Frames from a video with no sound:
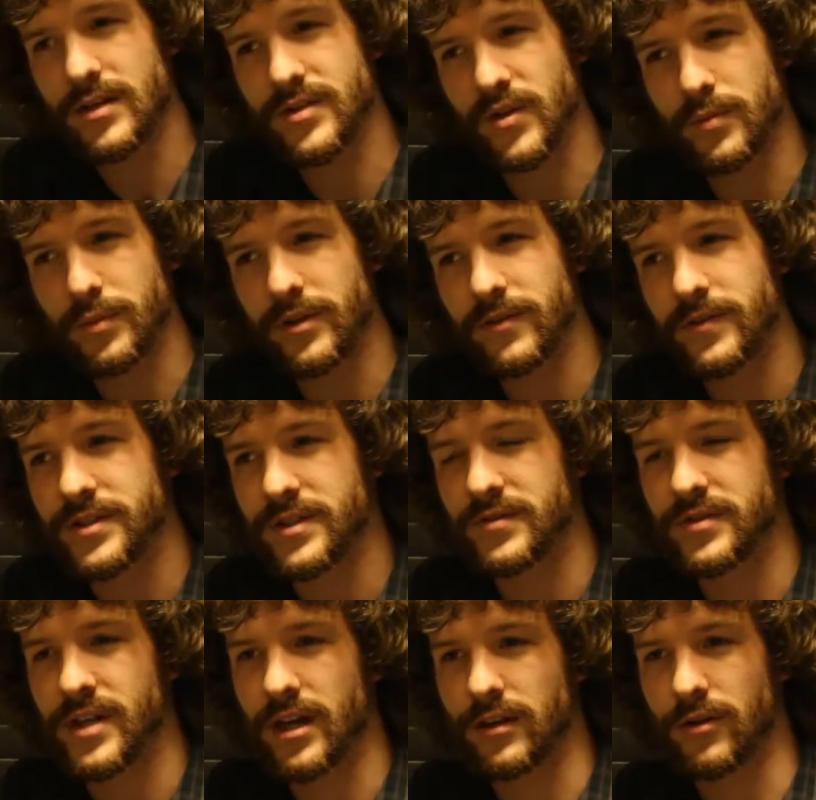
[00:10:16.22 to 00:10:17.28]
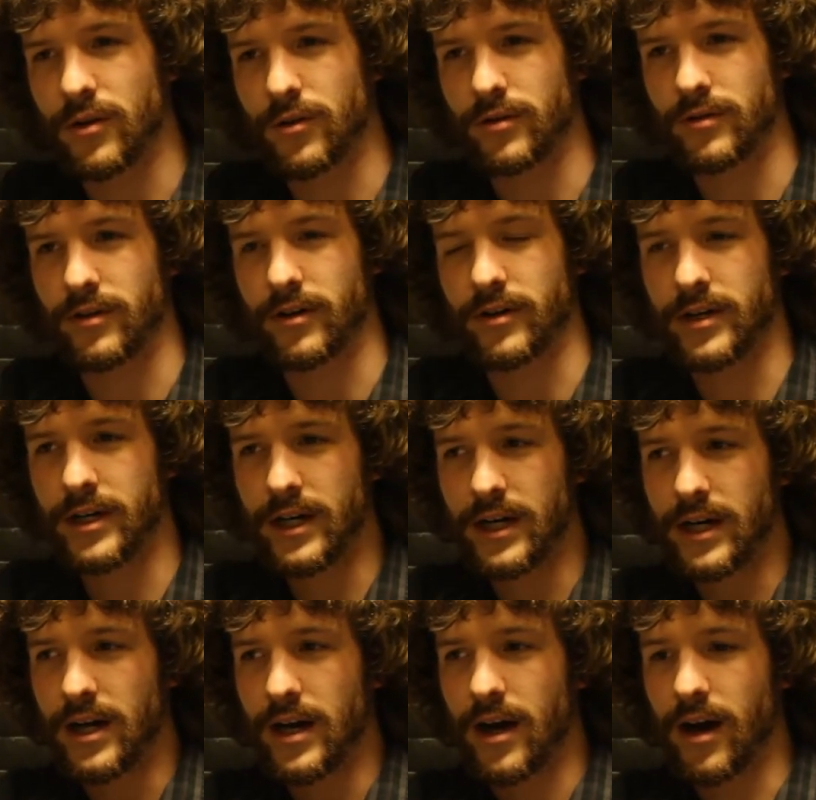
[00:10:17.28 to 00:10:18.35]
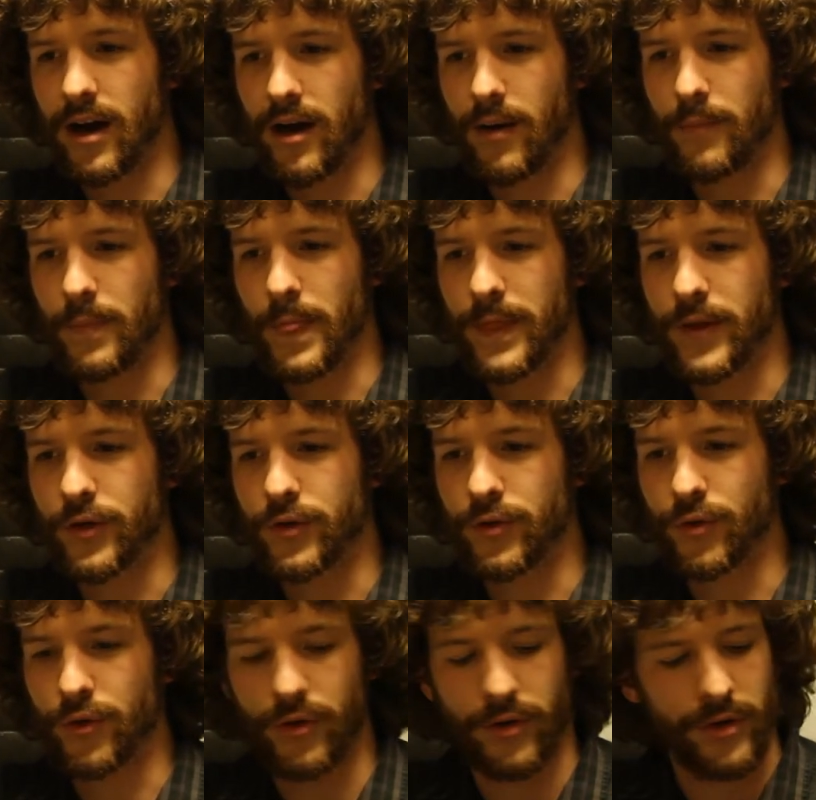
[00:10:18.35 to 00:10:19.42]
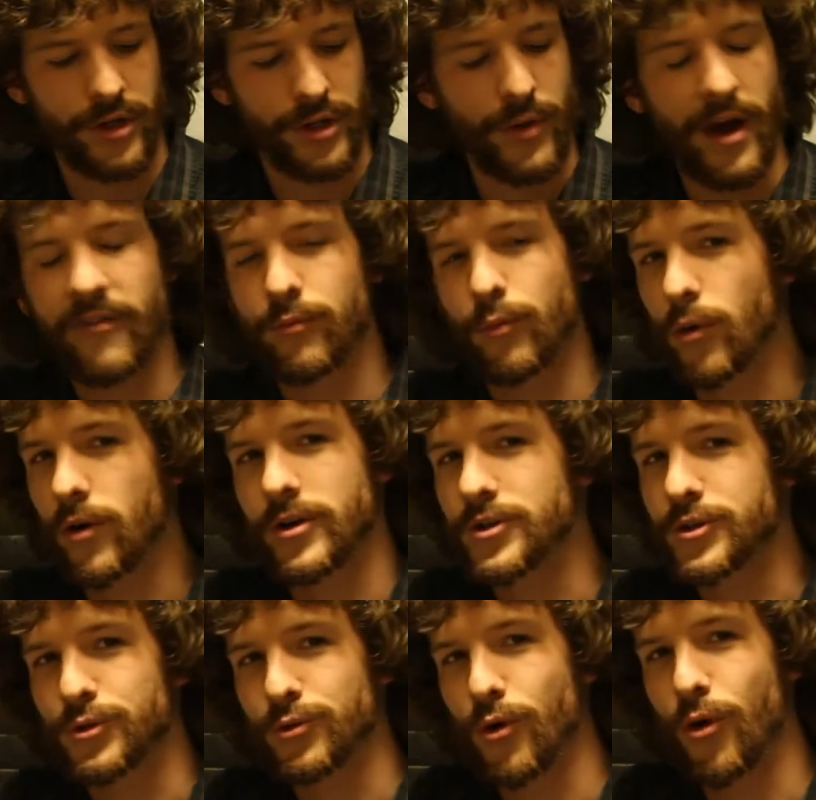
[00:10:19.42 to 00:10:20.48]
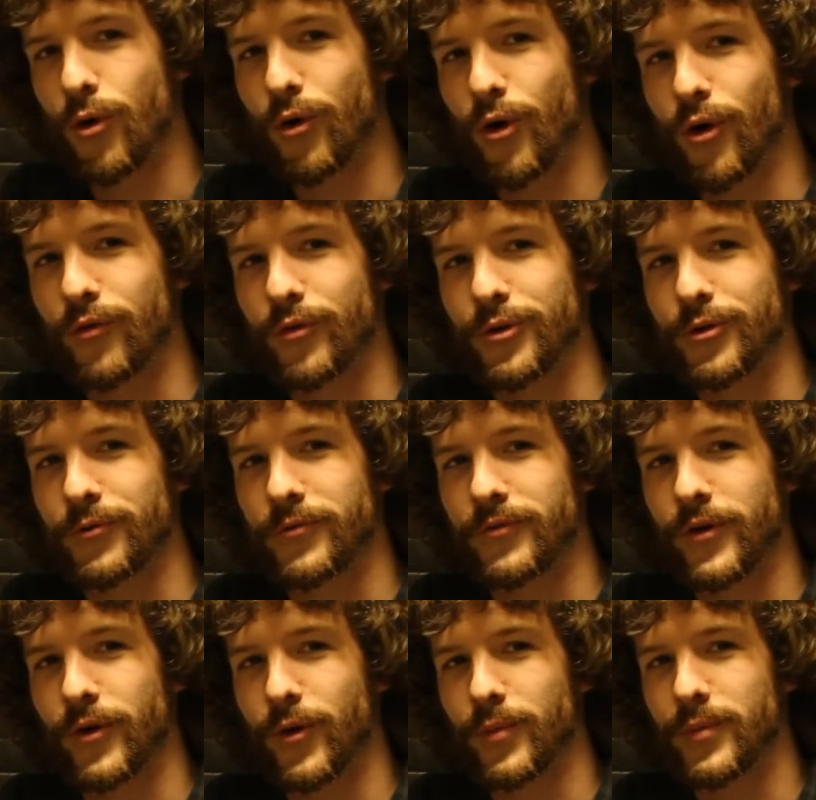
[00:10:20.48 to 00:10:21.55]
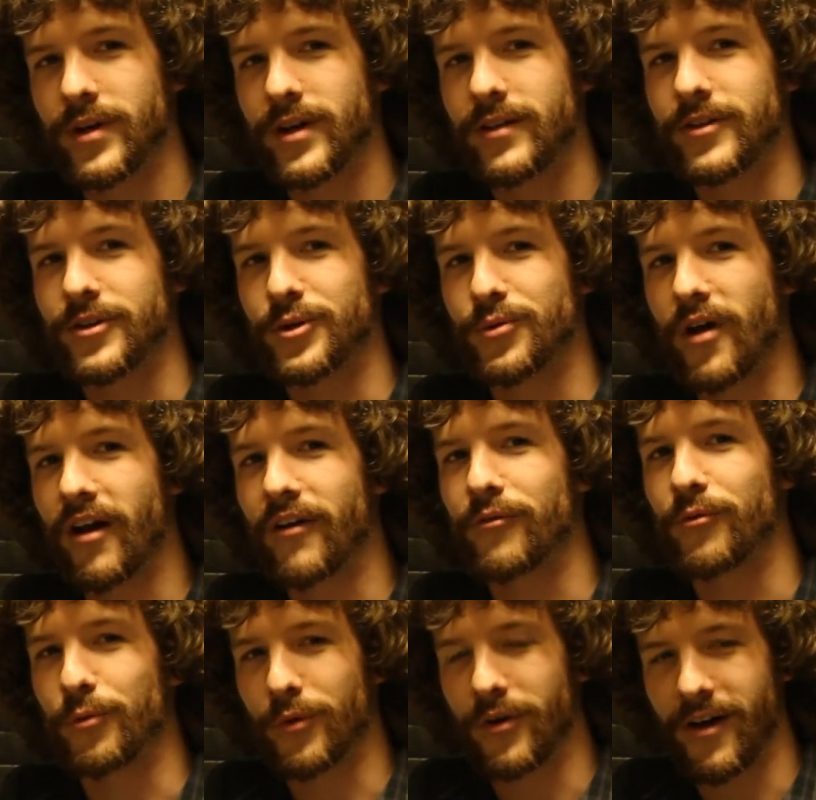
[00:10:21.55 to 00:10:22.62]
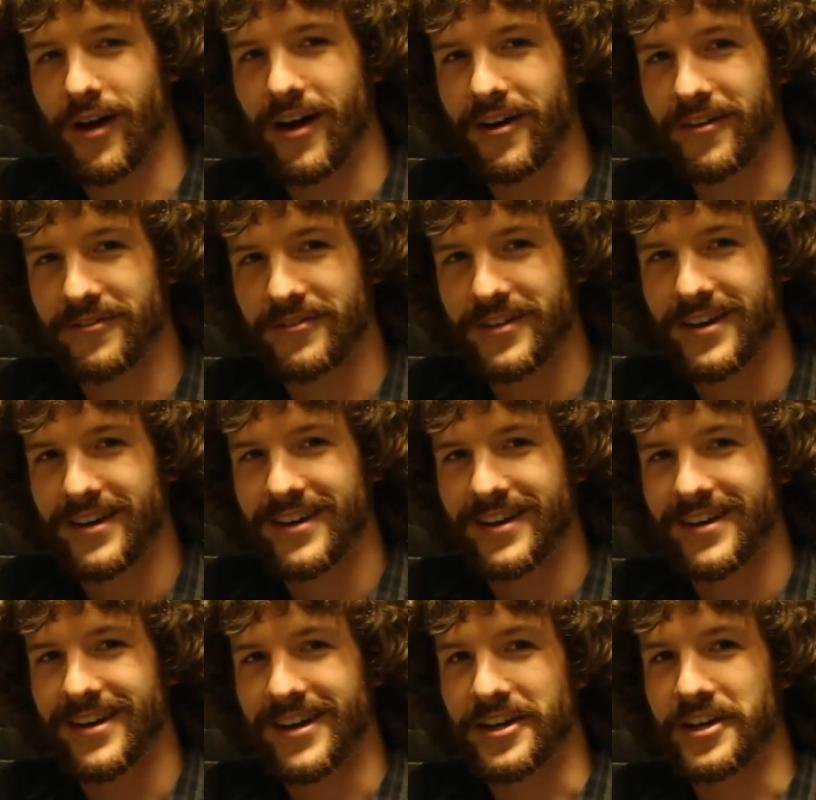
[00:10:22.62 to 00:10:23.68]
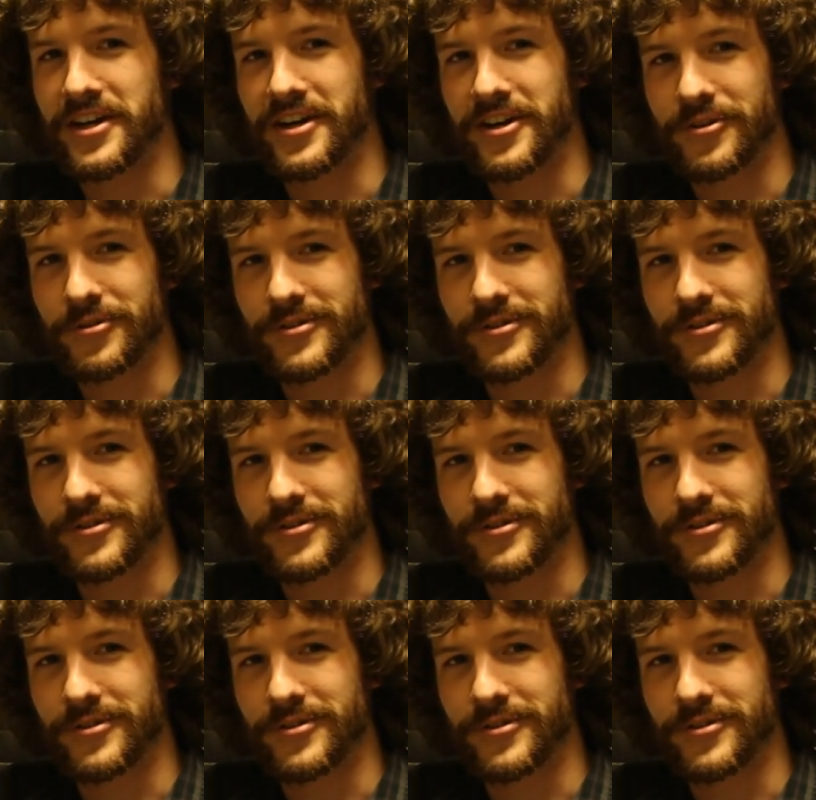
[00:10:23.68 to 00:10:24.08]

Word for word: So the benefits of staying local are um, you're you have more control over your film than you ever will have again in your